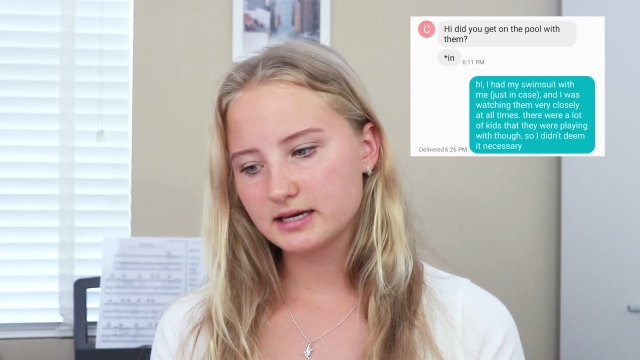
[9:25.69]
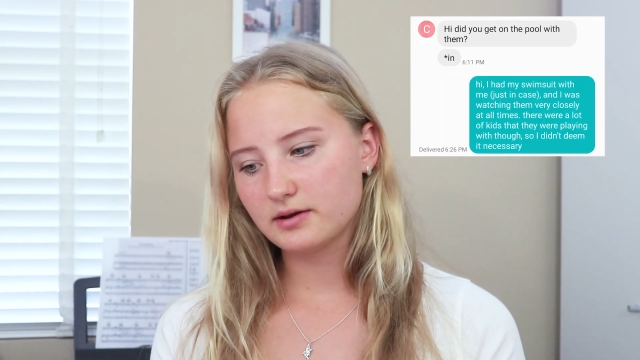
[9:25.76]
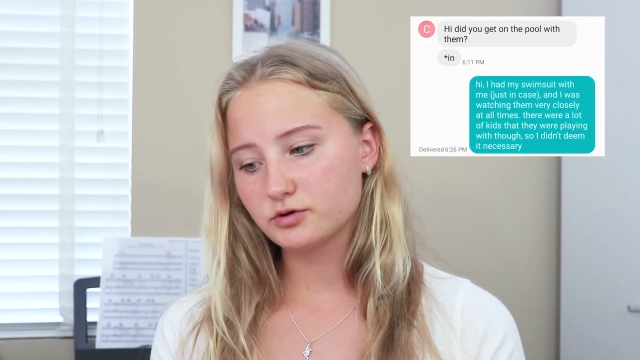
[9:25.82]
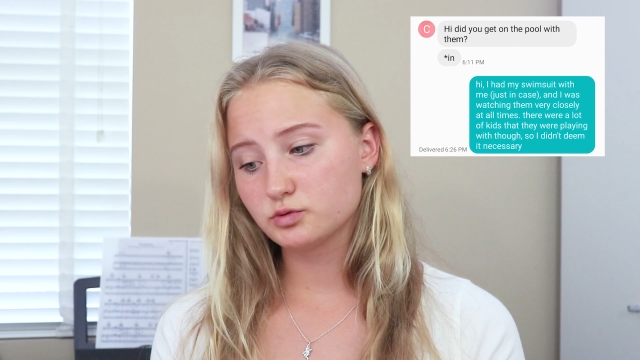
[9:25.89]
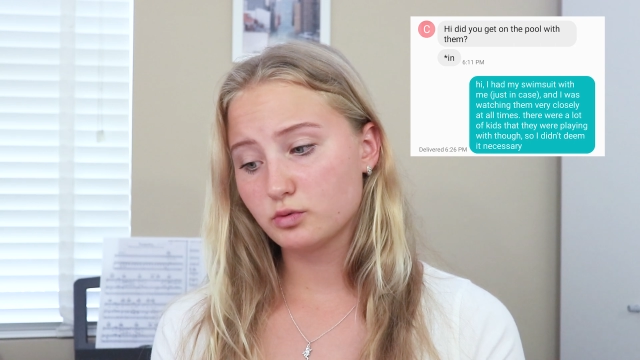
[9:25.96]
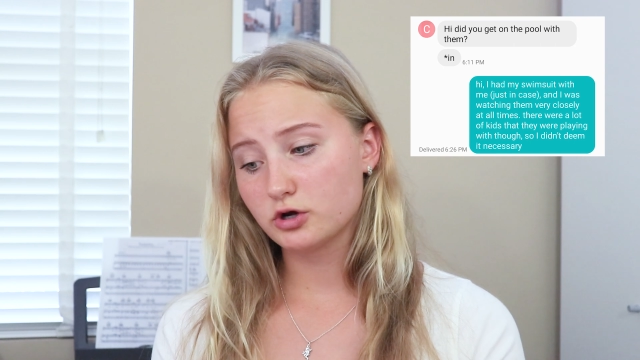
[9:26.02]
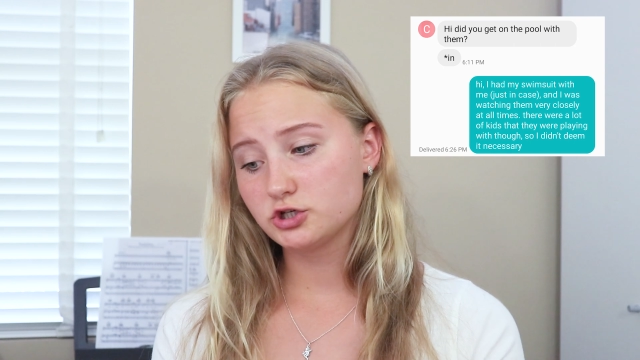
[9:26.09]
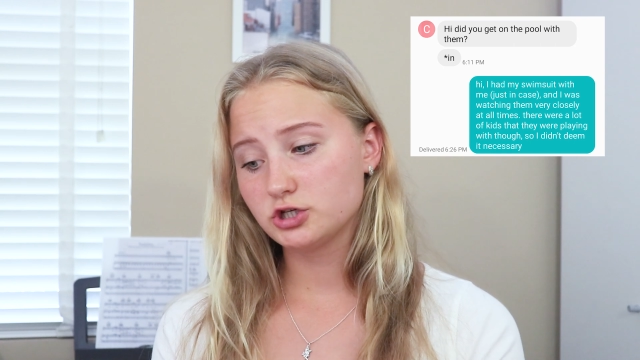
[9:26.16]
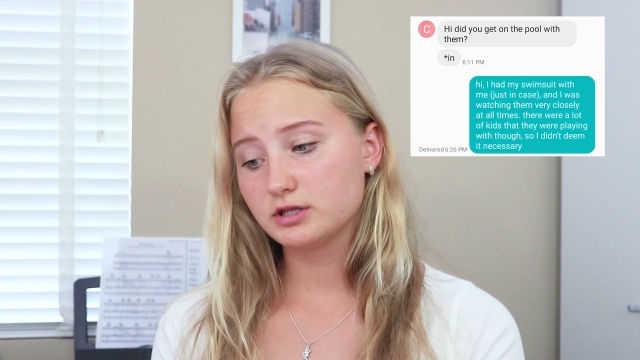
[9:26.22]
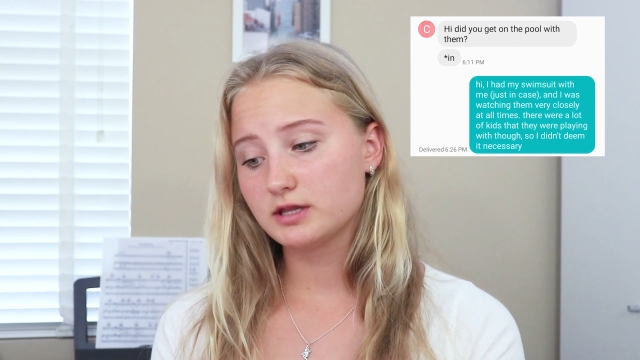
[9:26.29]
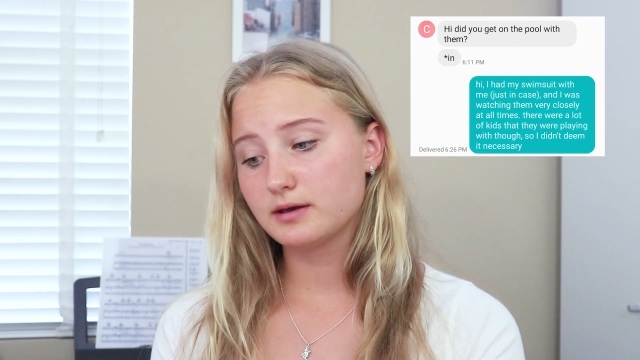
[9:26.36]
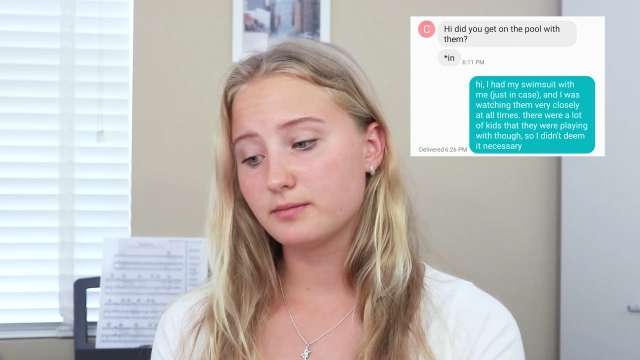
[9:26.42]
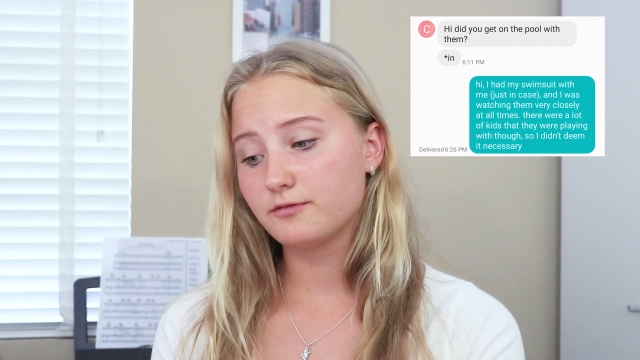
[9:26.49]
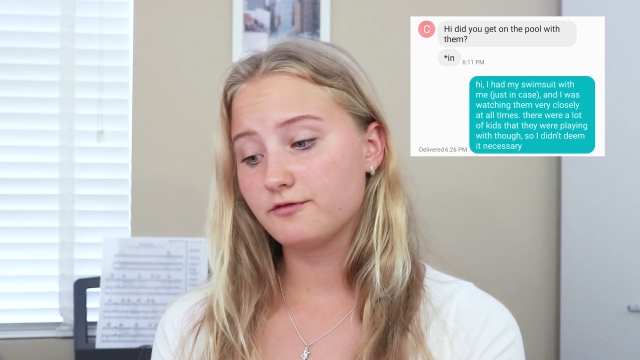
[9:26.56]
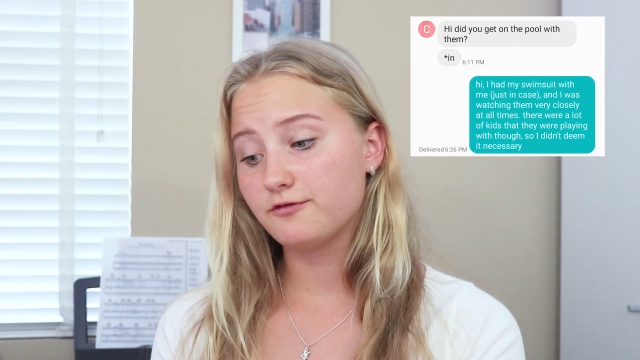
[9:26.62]
And I was watching
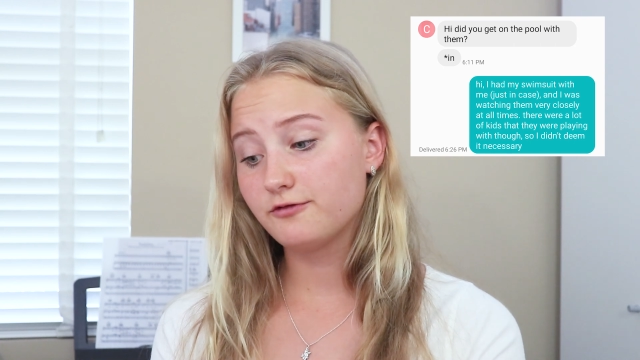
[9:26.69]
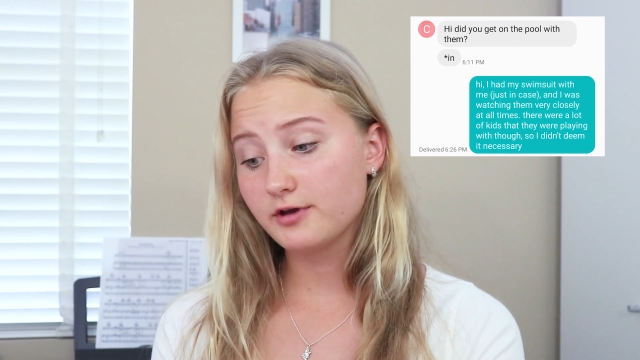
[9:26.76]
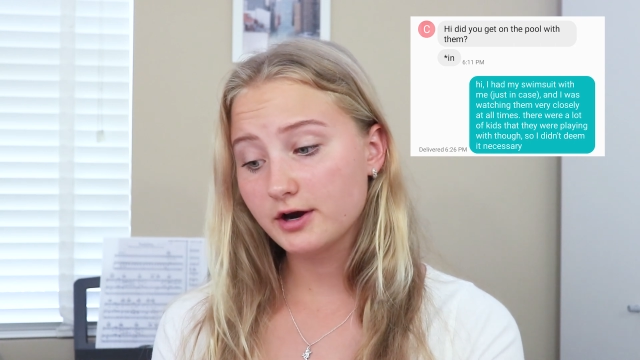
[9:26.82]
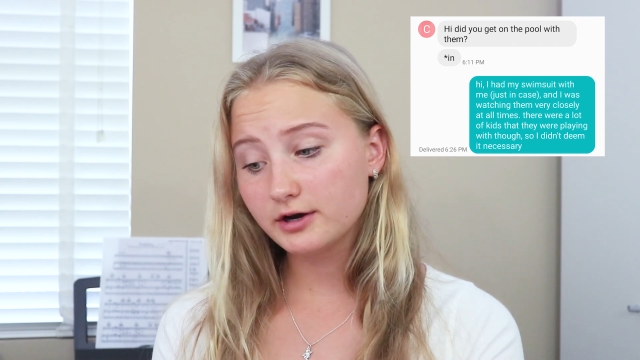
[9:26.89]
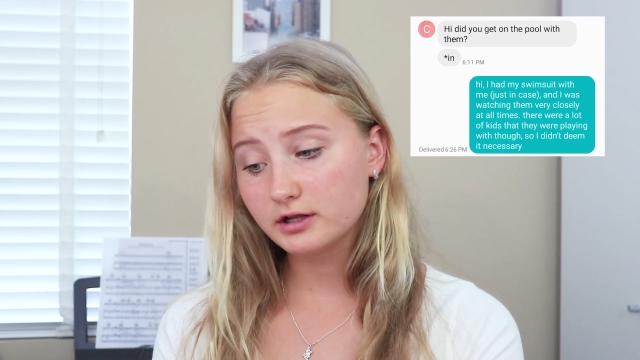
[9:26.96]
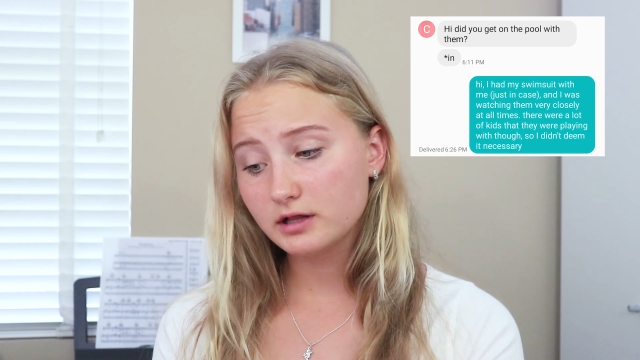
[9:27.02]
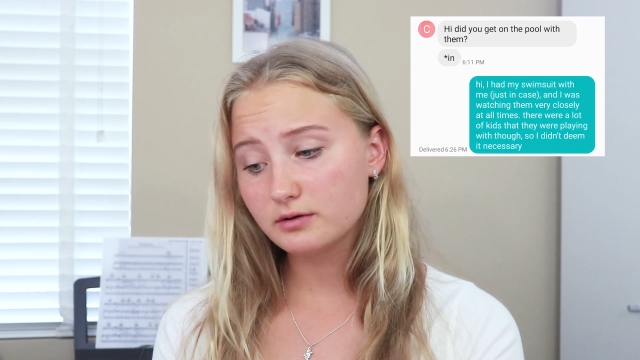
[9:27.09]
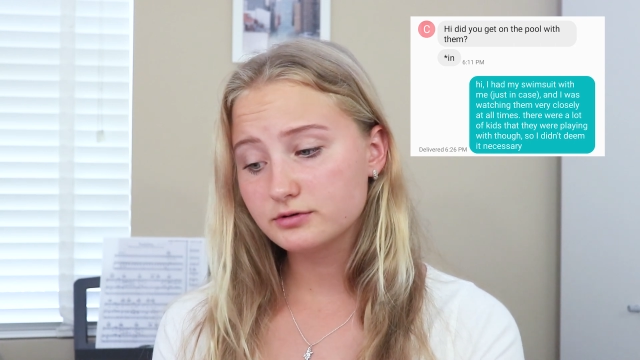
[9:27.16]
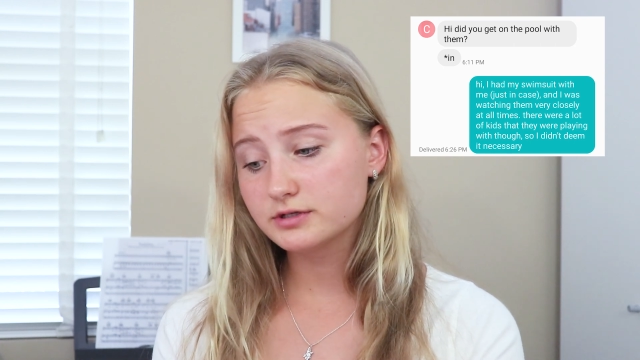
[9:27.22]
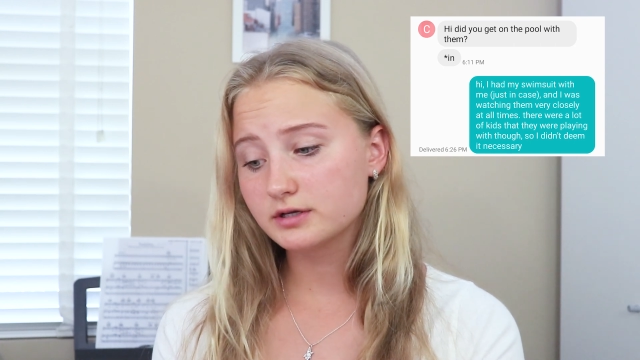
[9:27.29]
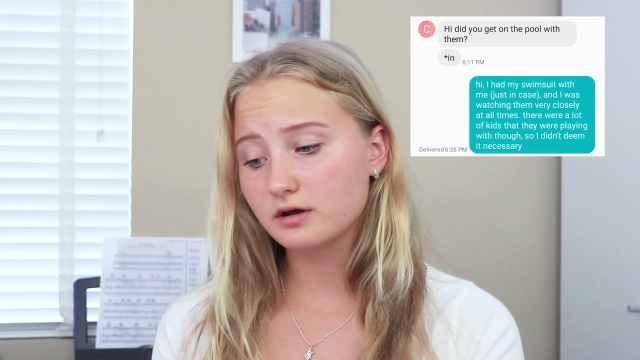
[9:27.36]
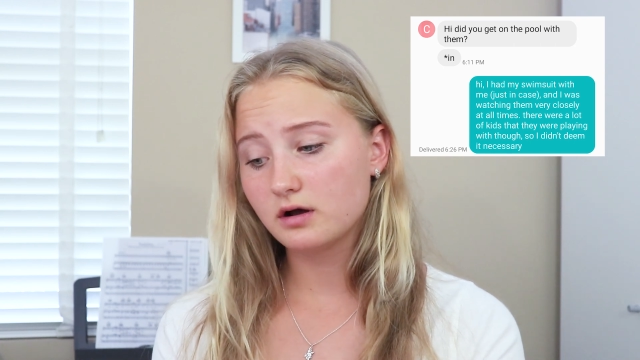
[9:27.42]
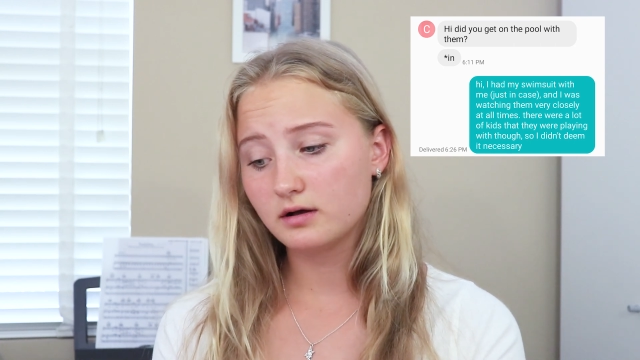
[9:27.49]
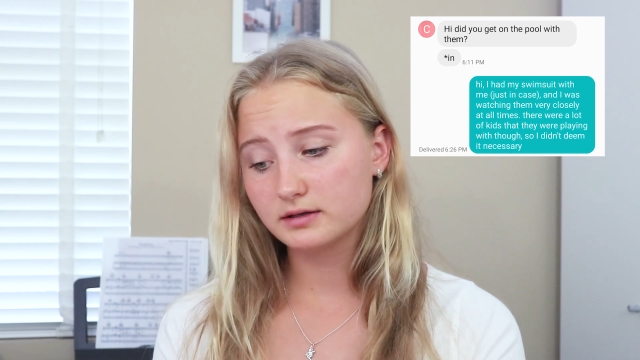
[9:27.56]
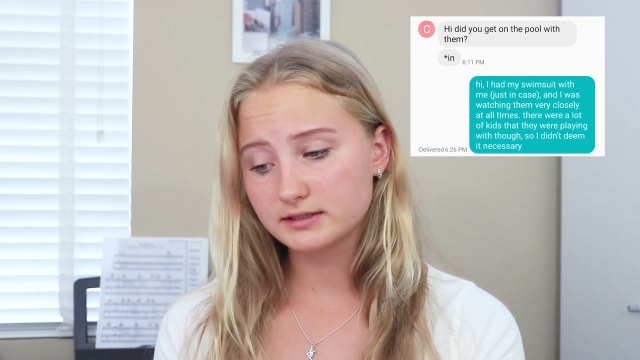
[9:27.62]
them very
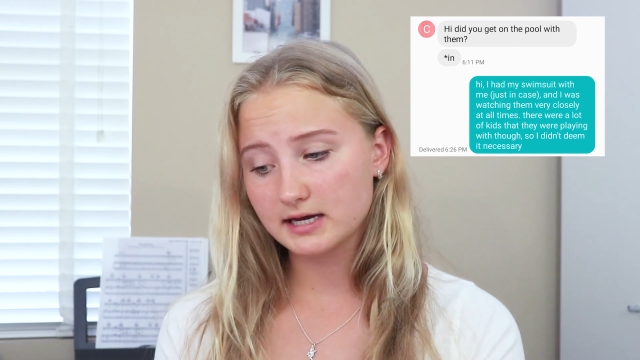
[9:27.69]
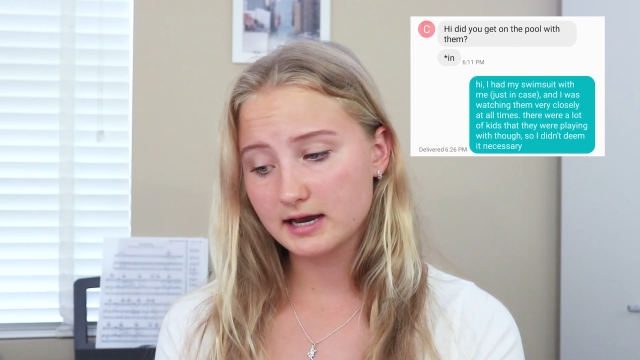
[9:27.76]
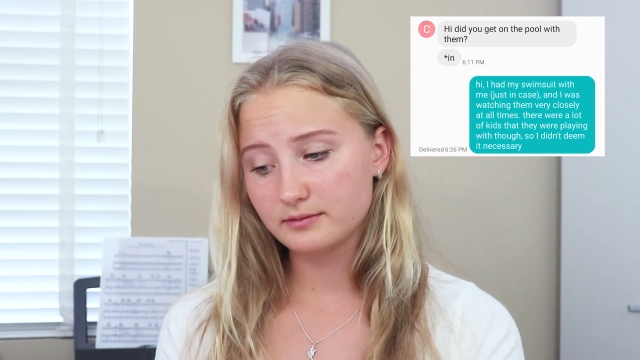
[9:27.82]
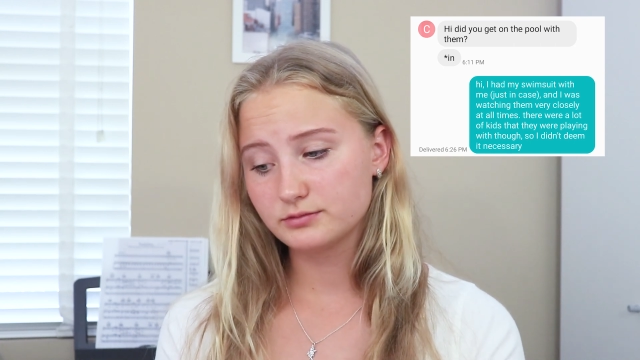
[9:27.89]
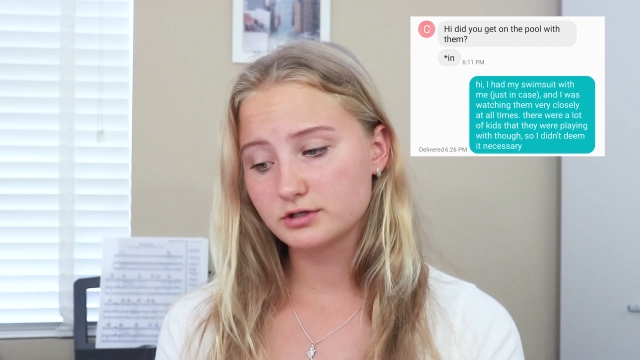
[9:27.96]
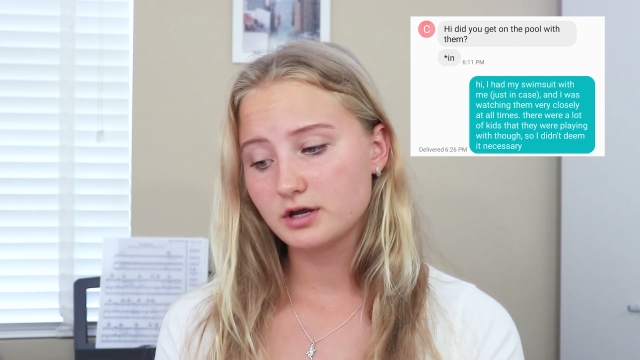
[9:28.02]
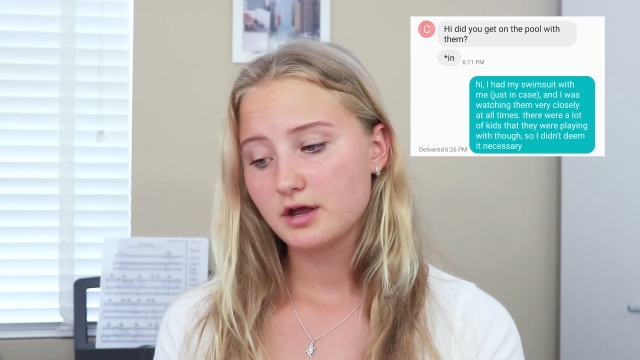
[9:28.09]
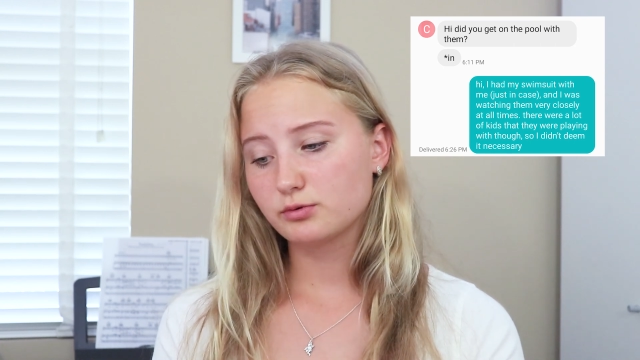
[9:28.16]
closely at all times.